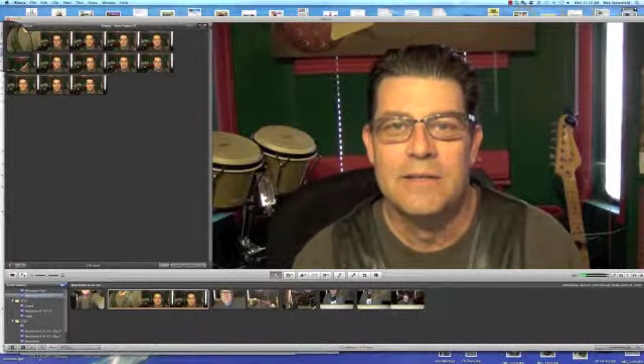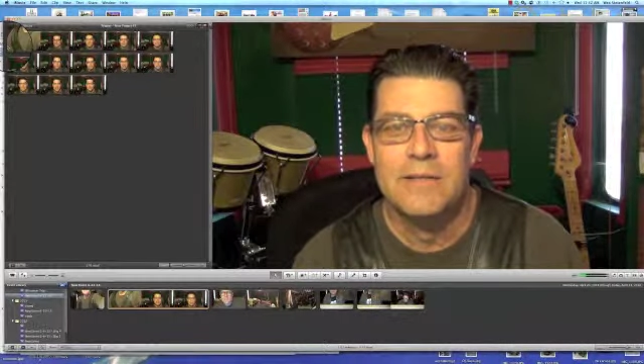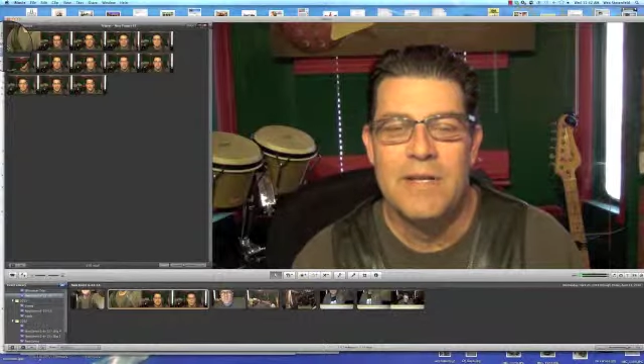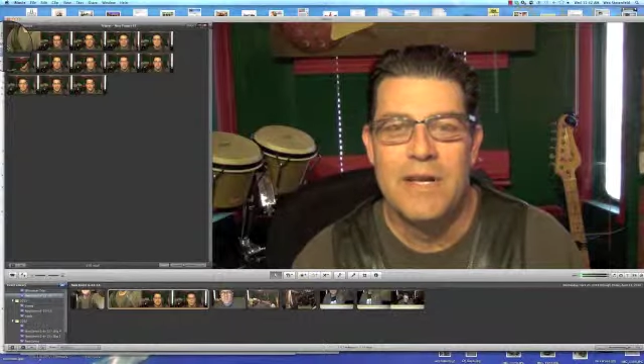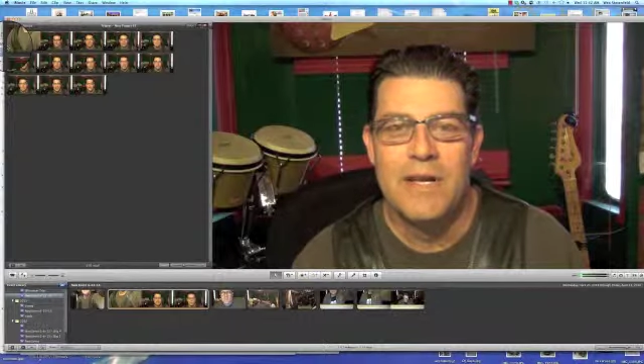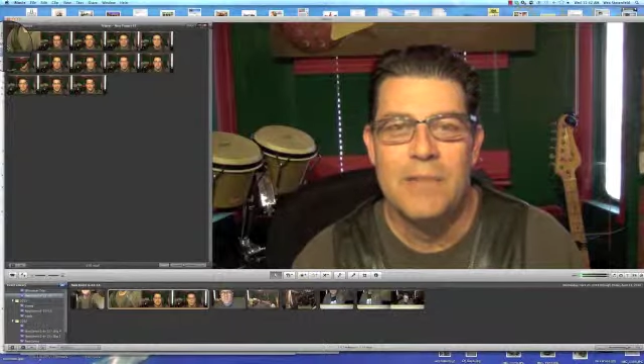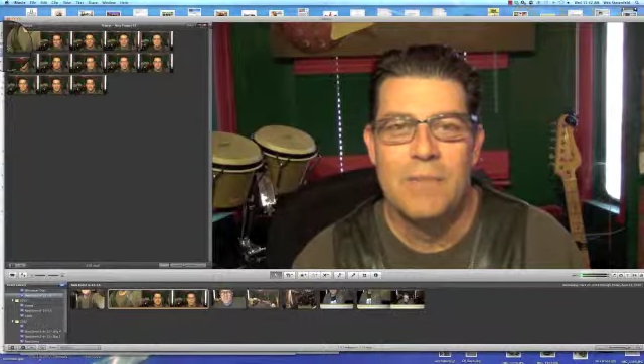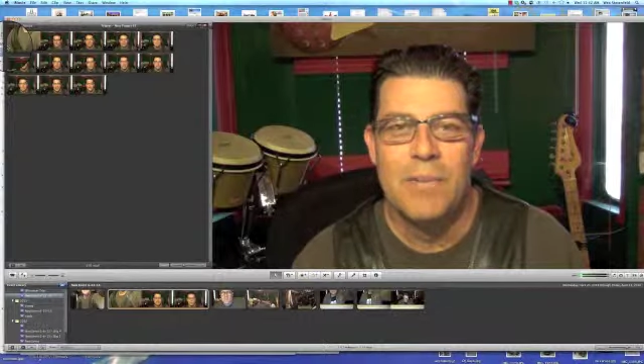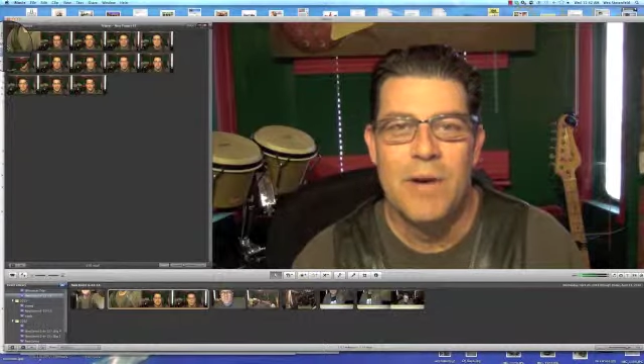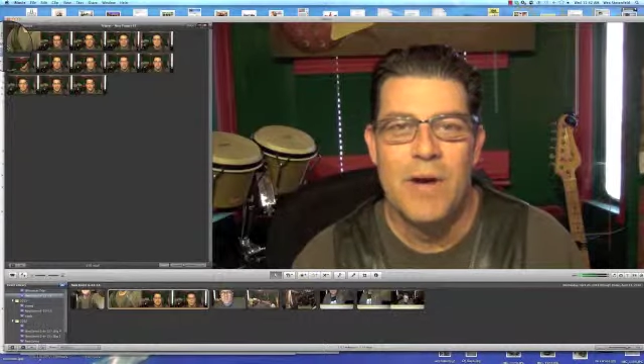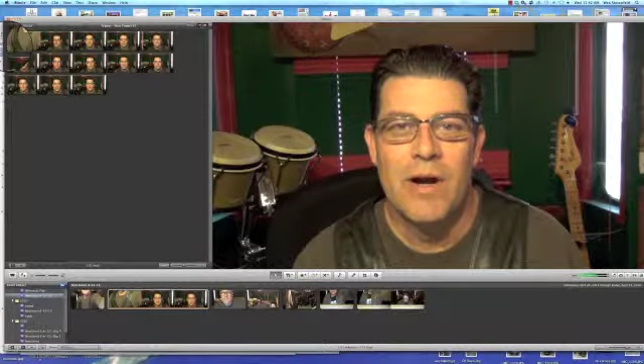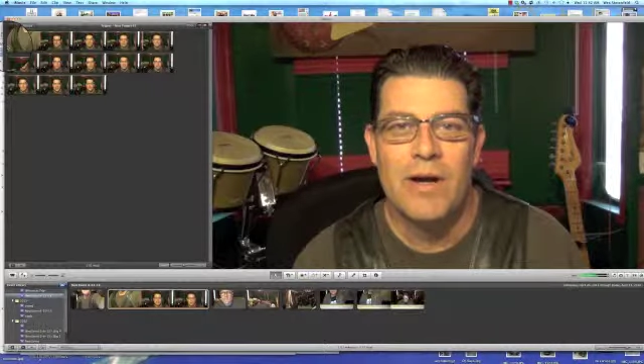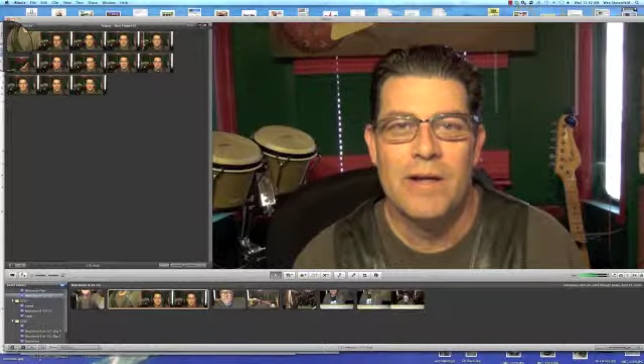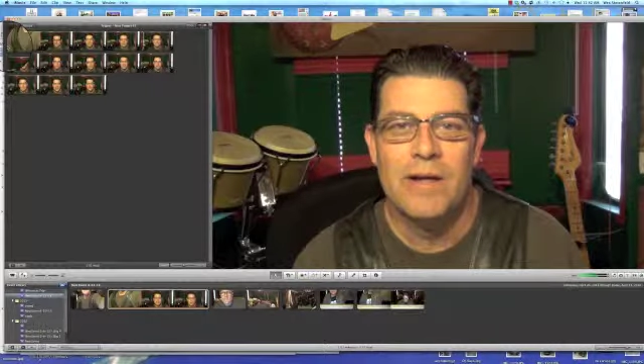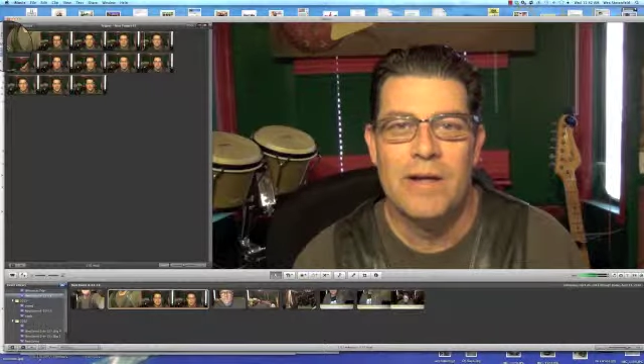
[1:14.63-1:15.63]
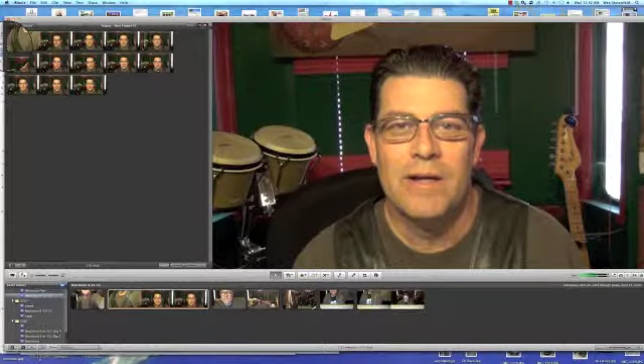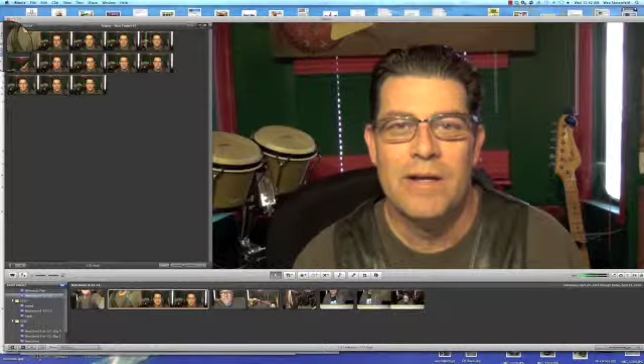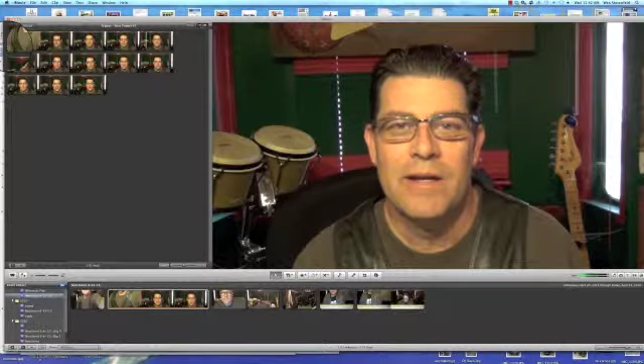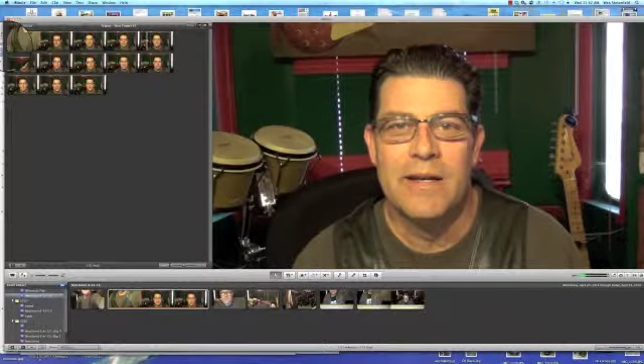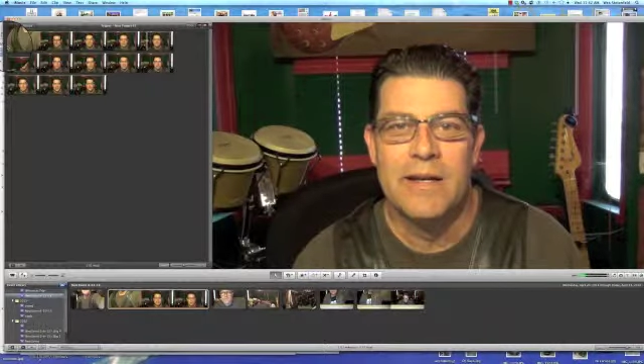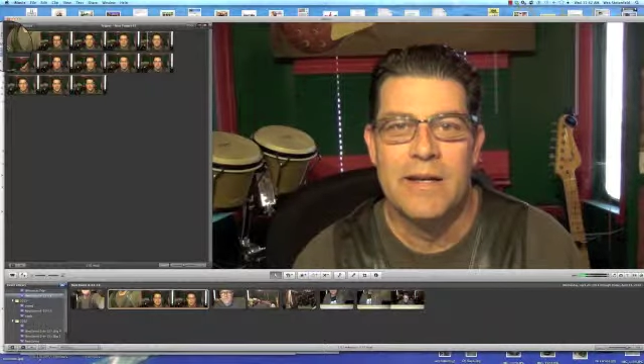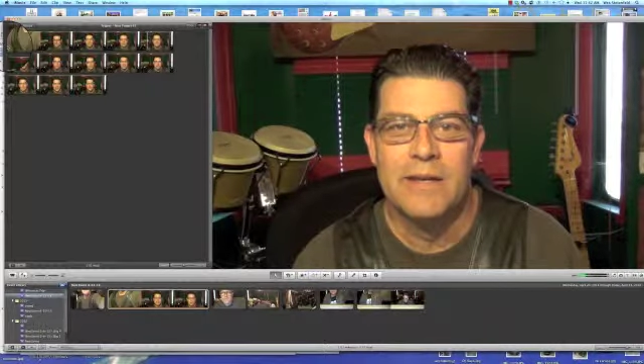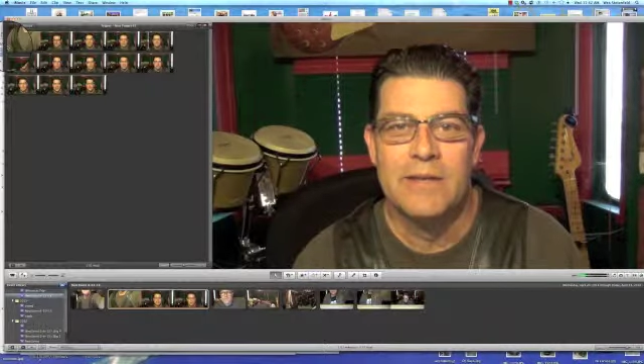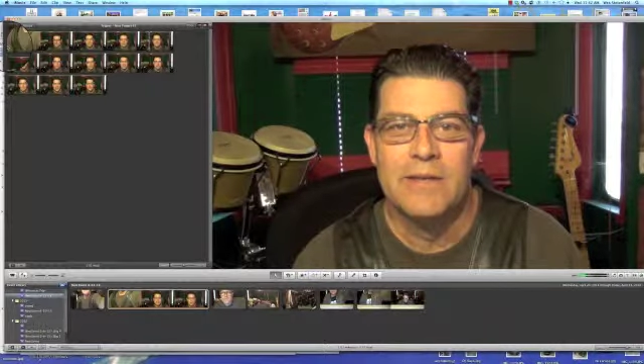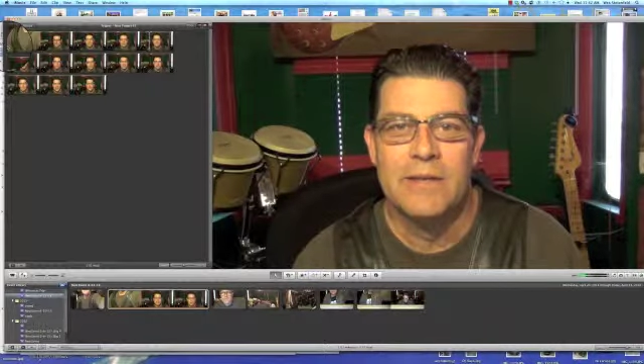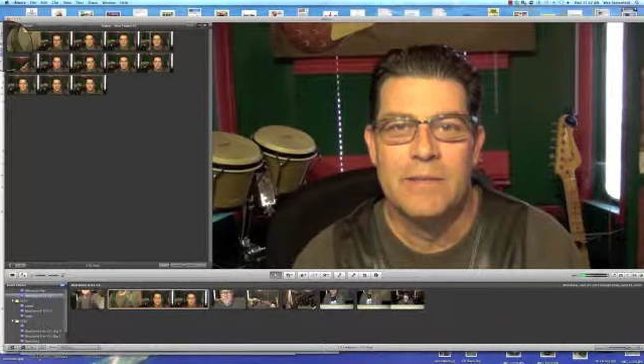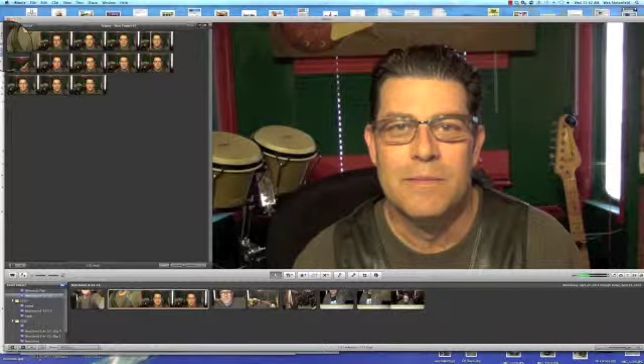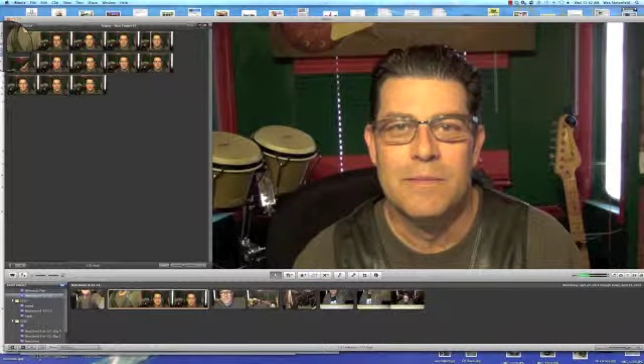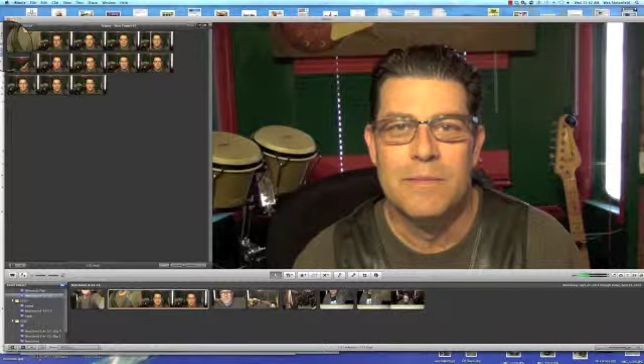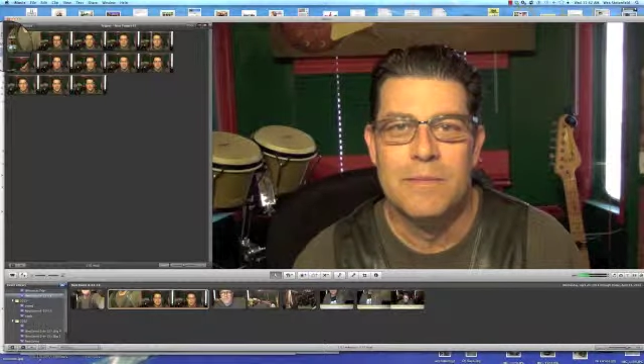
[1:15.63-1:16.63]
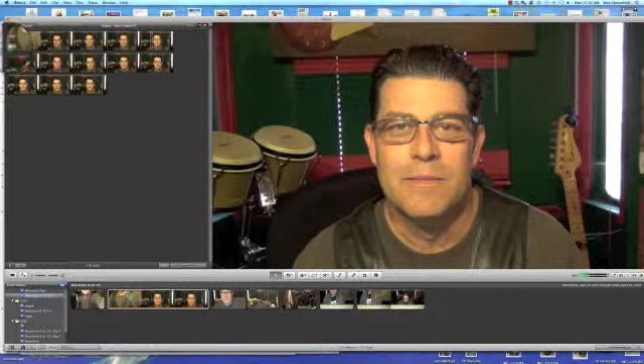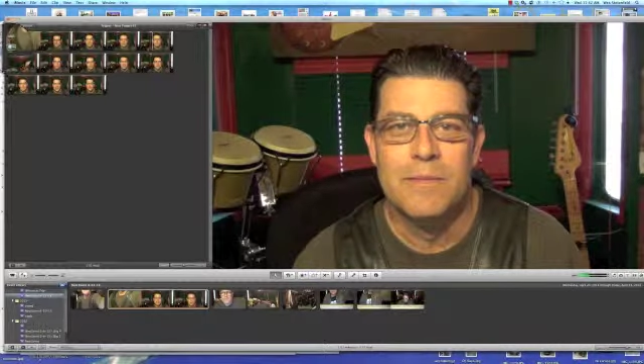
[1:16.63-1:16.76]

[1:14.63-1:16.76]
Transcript: taken part in some